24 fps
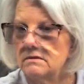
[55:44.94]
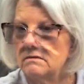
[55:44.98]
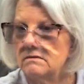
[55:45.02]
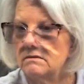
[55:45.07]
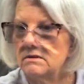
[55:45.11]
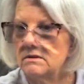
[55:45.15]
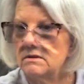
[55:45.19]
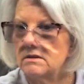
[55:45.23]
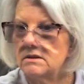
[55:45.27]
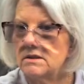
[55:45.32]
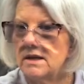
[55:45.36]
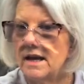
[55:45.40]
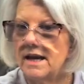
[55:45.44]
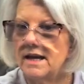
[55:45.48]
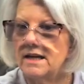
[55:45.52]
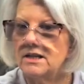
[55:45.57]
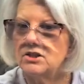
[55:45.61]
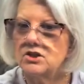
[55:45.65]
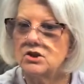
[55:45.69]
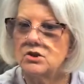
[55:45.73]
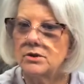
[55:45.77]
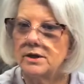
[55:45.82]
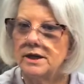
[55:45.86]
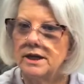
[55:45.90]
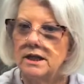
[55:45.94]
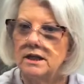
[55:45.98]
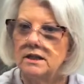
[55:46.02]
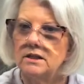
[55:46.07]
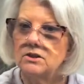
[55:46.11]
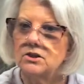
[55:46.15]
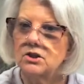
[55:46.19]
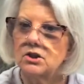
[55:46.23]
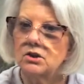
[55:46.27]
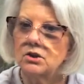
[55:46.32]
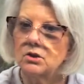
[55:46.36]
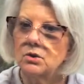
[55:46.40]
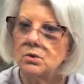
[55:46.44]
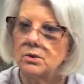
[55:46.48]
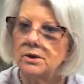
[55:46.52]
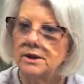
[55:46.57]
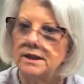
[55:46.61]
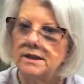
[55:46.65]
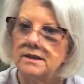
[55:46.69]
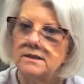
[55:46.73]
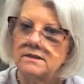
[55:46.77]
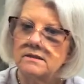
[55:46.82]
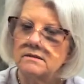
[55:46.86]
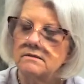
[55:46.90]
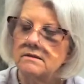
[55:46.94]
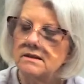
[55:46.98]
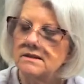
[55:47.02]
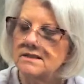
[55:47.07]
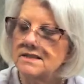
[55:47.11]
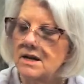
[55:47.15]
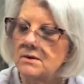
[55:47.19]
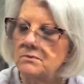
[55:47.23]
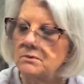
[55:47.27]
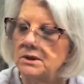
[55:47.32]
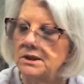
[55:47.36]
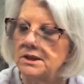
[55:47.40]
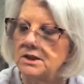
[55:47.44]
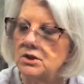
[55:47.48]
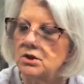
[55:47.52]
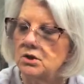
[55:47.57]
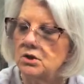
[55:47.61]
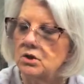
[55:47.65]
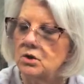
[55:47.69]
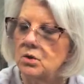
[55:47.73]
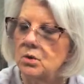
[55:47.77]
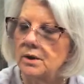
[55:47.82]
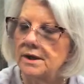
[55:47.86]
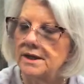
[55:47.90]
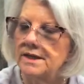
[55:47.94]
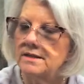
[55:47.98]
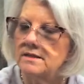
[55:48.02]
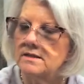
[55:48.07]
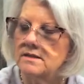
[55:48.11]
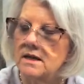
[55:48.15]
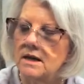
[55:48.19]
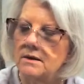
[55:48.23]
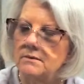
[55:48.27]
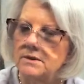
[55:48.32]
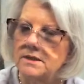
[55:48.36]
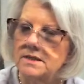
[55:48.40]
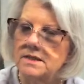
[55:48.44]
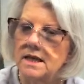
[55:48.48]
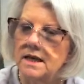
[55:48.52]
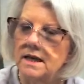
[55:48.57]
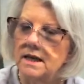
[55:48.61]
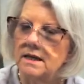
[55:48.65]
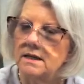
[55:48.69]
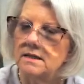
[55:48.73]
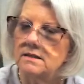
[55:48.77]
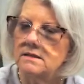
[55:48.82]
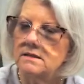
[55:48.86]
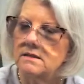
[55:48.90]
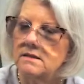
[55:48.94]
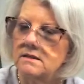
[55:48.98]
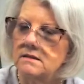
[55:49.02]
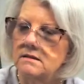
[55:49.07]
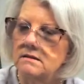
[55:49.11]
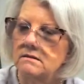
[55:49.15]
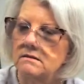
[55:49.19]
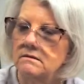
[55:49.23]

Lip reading: sage green, turquoise. It's not really turquoise. I would say it's